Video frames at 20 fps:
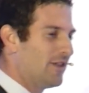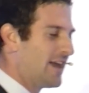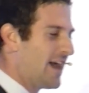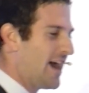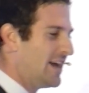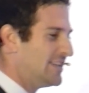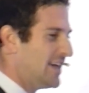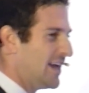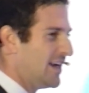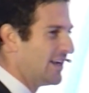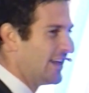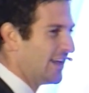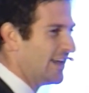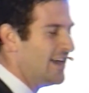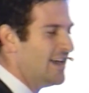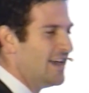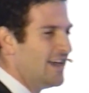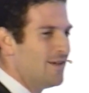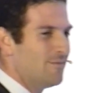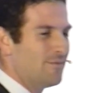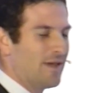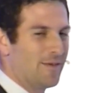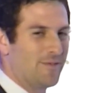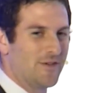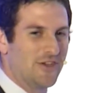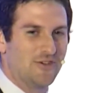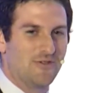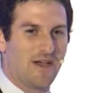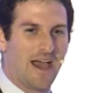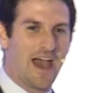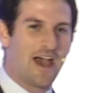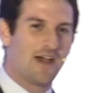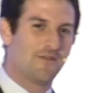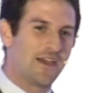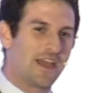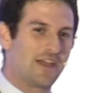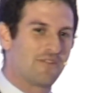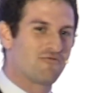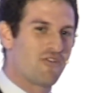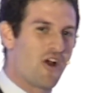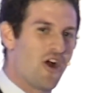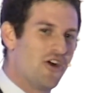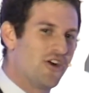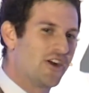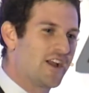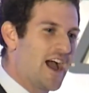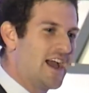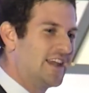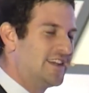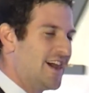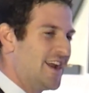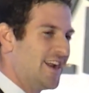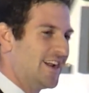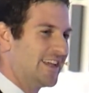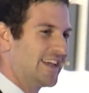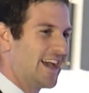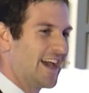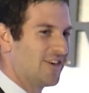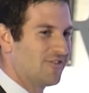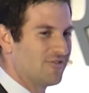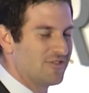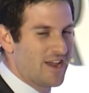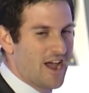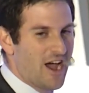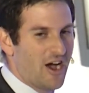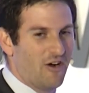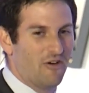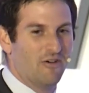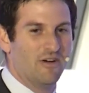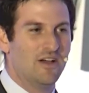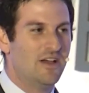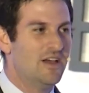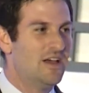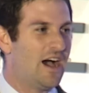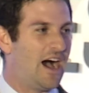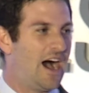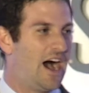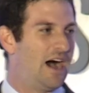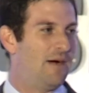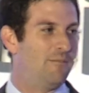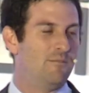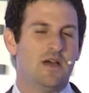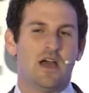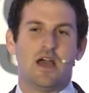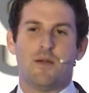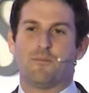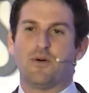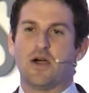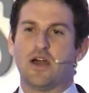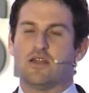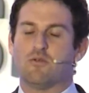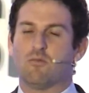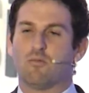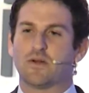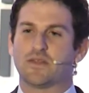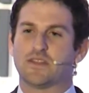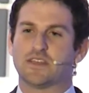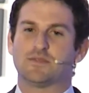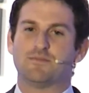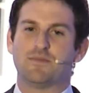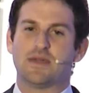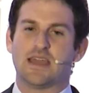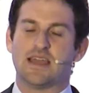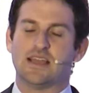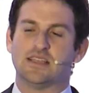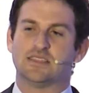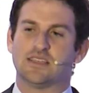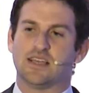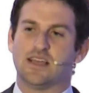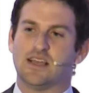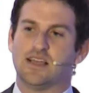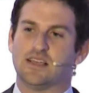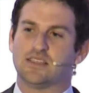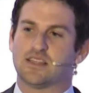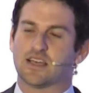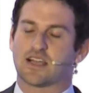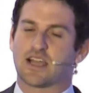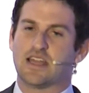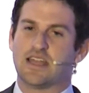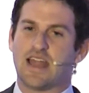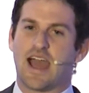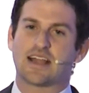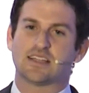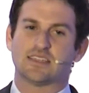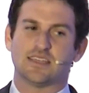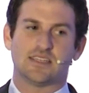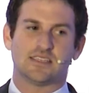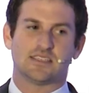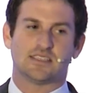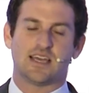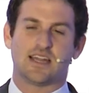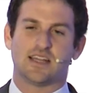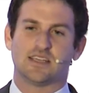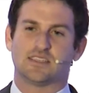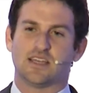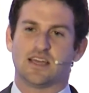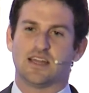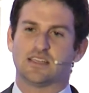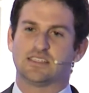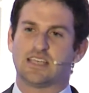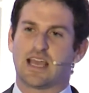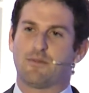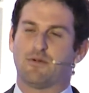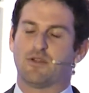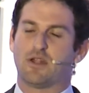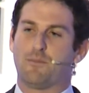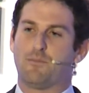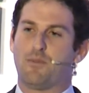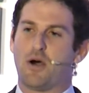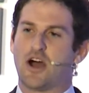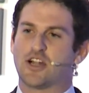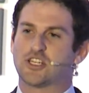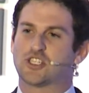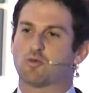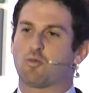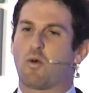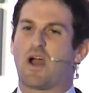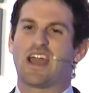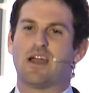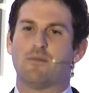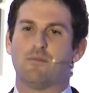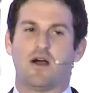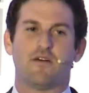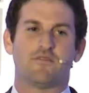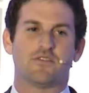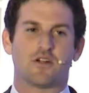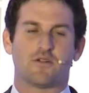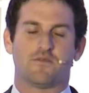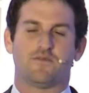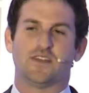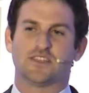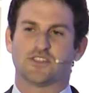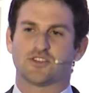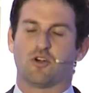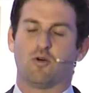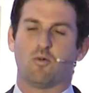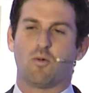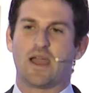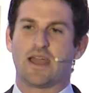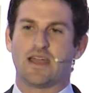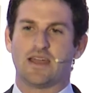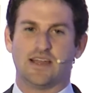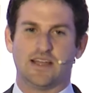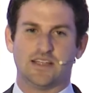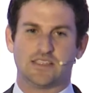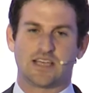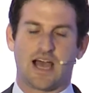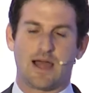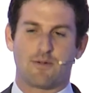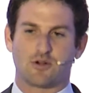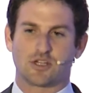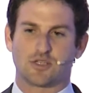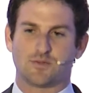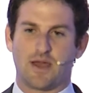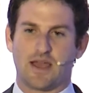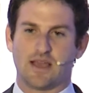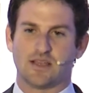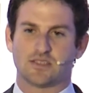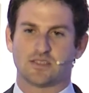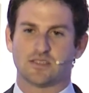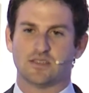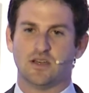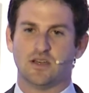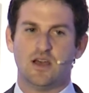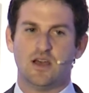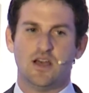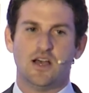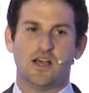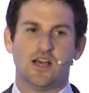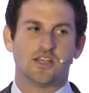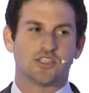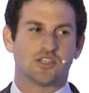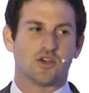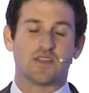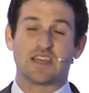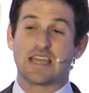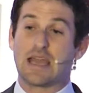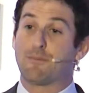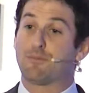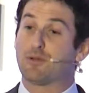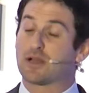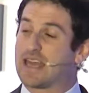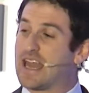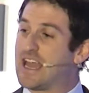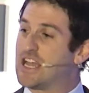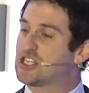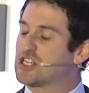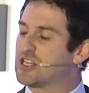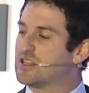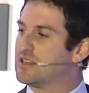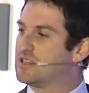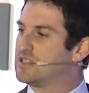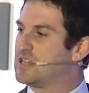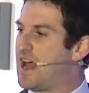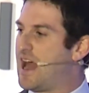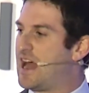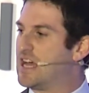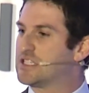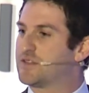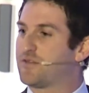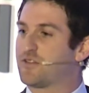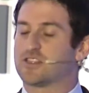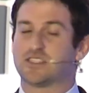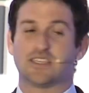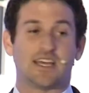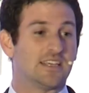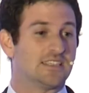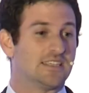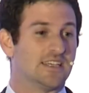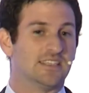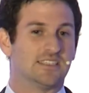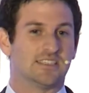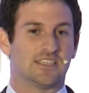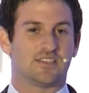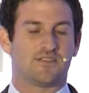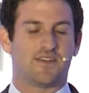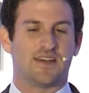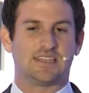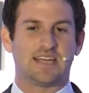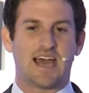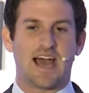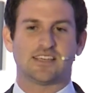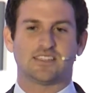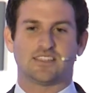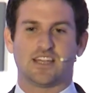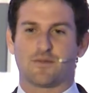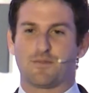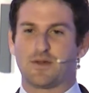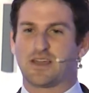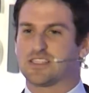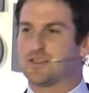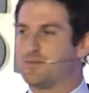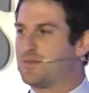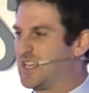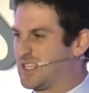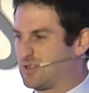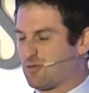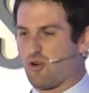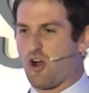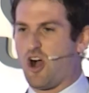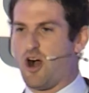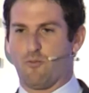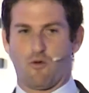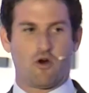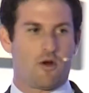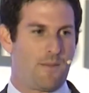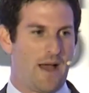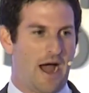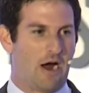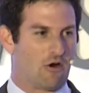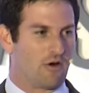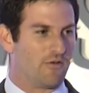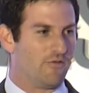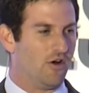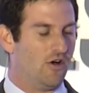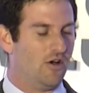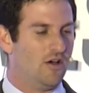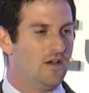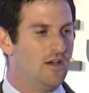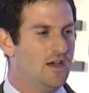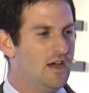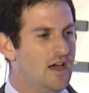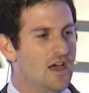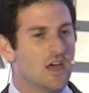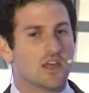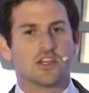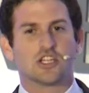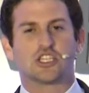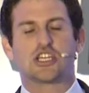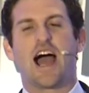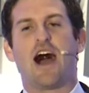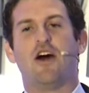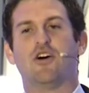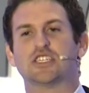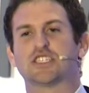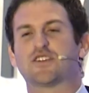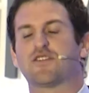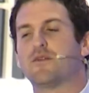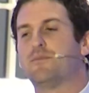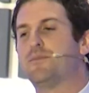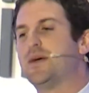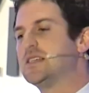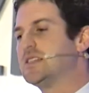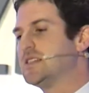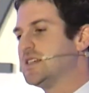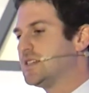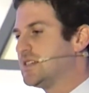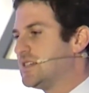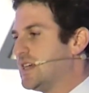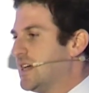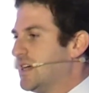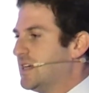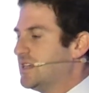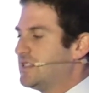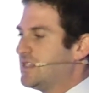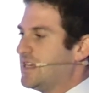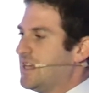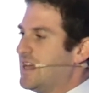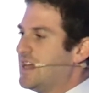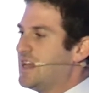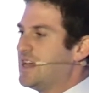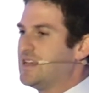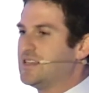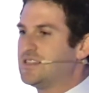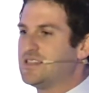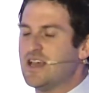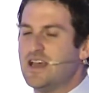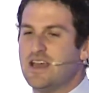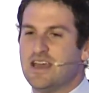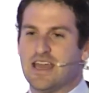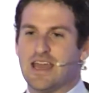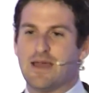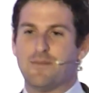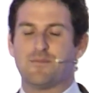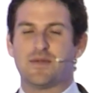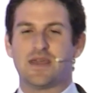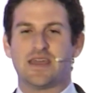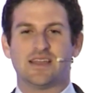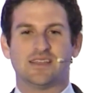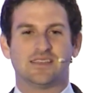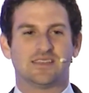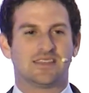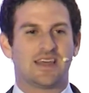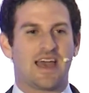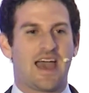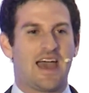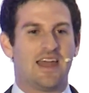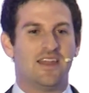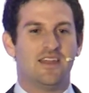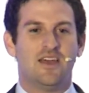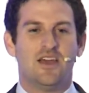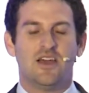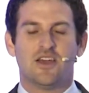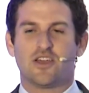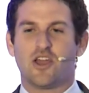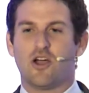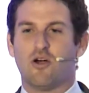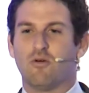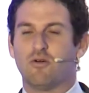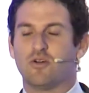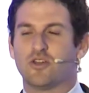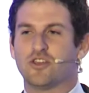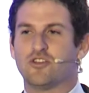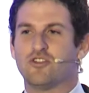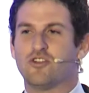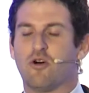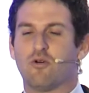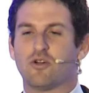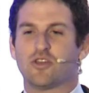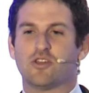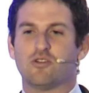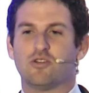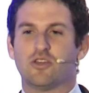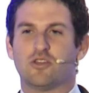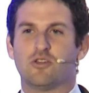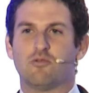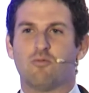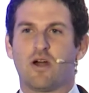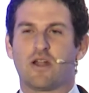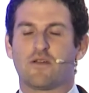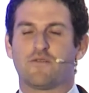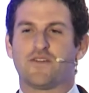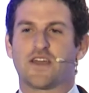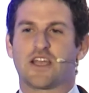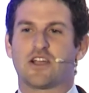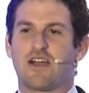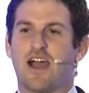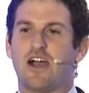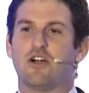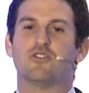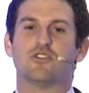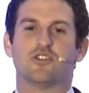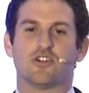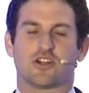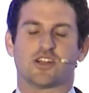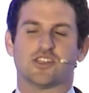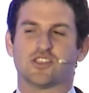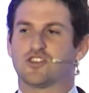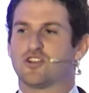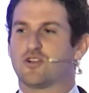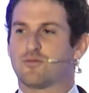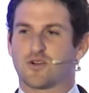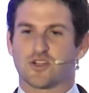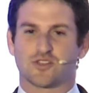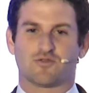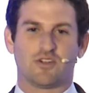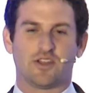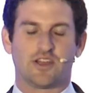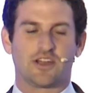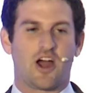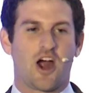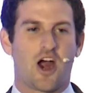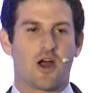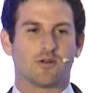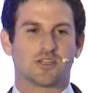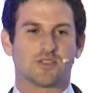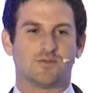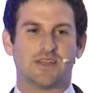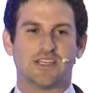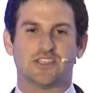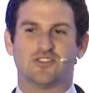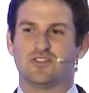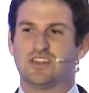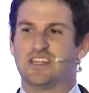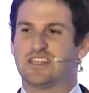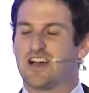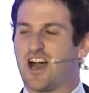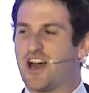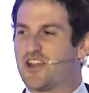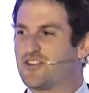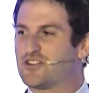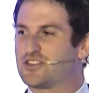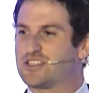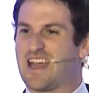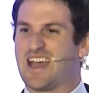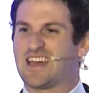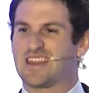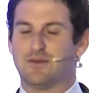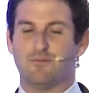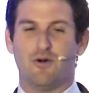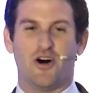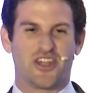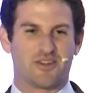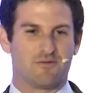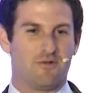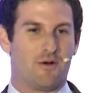identity. Maybe you have a rogue identity, I don't know. But what this means is the connected citizen is able to punch way above their physical weight in cyberspace. So the implication this has for citizens is fantastic because it means we're all more powerful. The challenge for businesses is it means that you want to figure out who your consumers really are, which means you need to understand the multiple